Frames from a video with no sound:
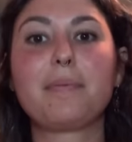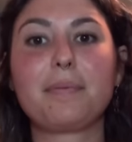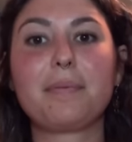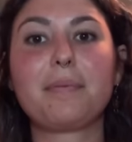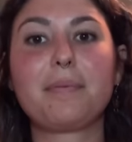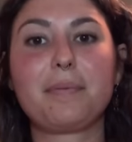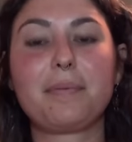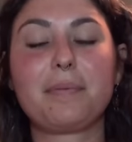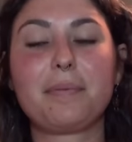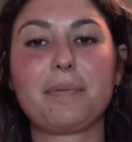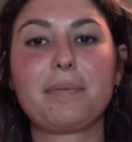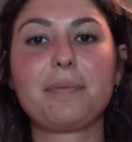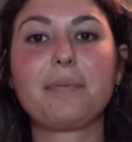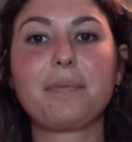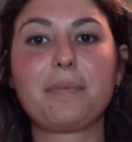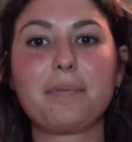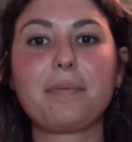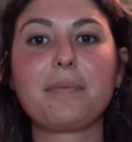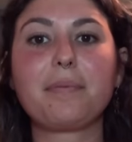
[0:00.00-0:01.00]

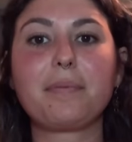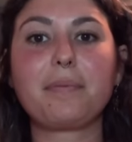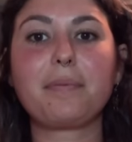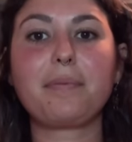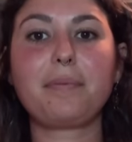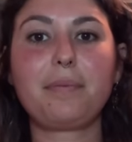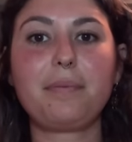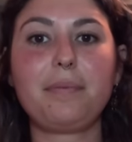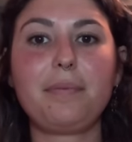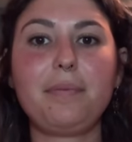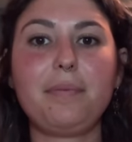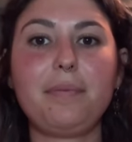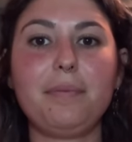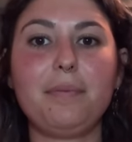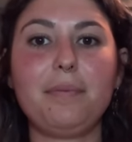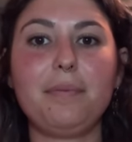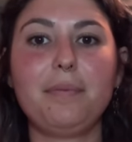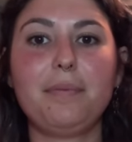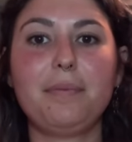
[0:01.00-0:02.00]

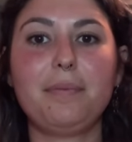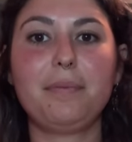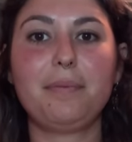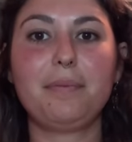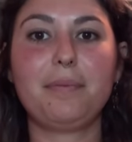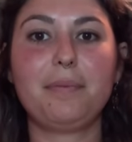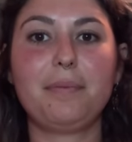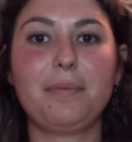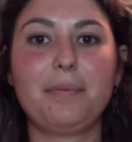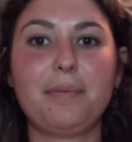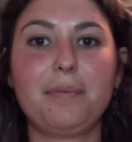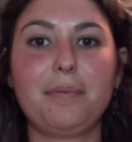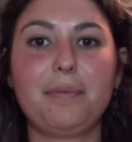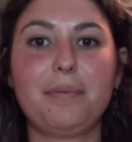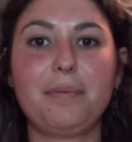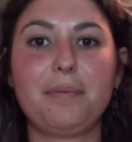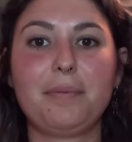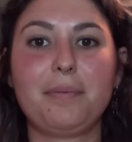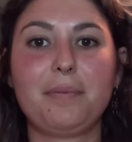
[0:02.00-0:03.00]

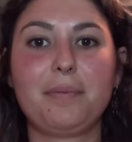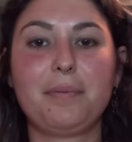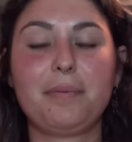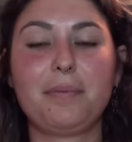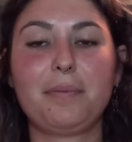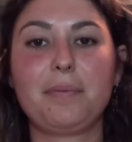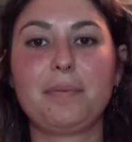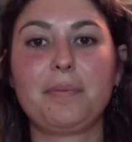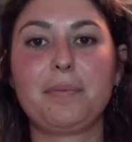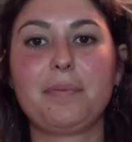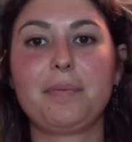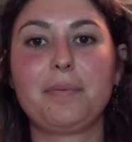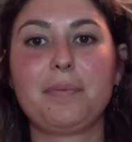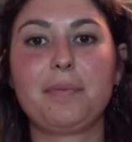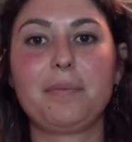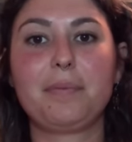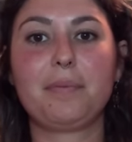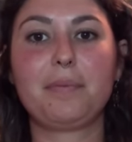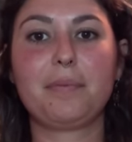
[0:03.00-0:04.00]

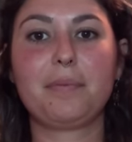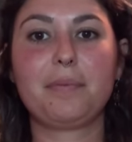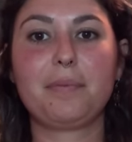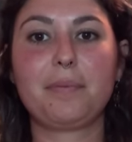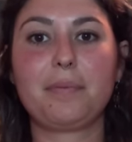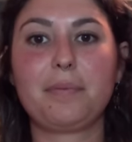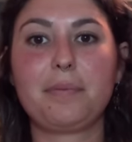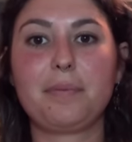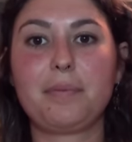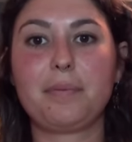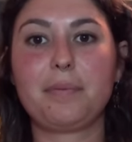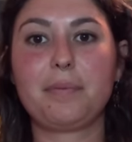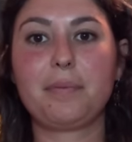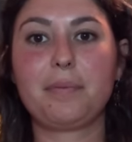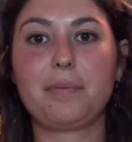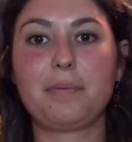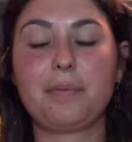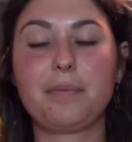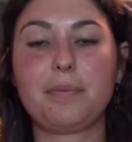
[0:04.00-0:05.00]

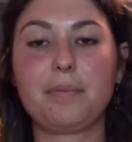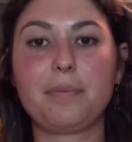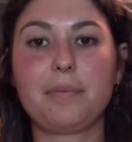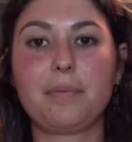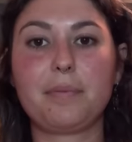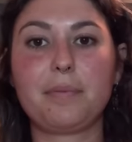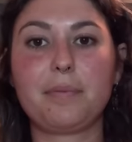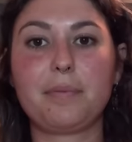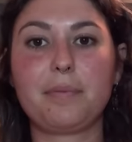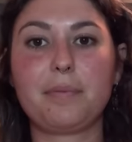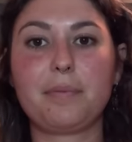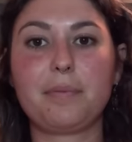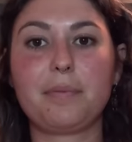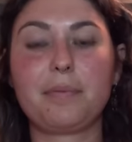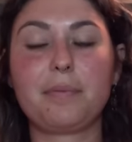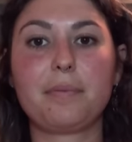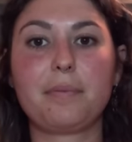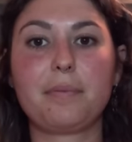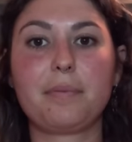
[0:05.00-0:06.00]

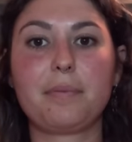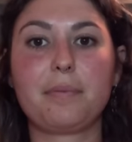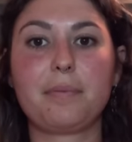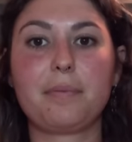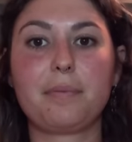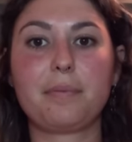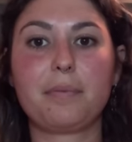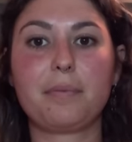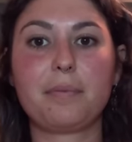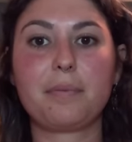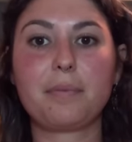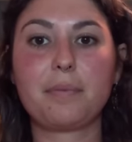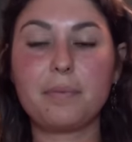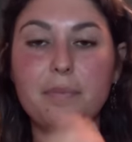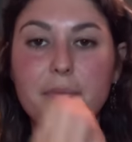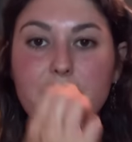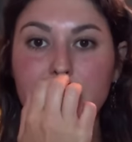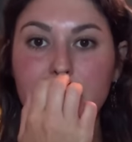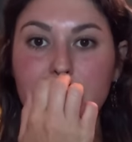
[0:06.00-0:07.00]

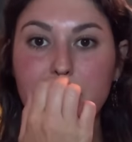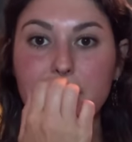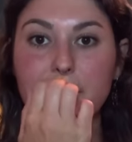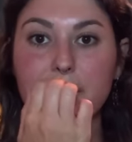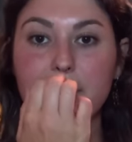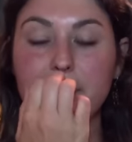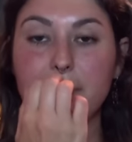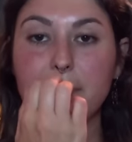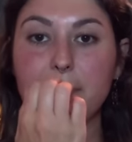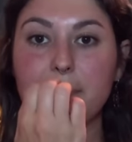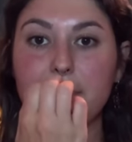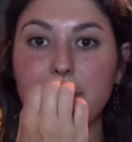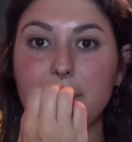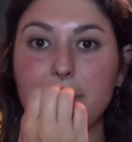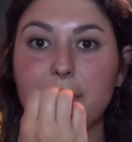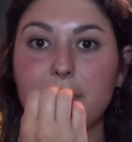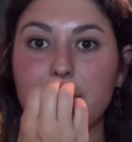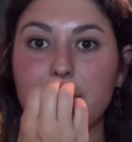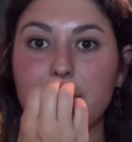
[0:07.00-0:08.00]
(not speaking)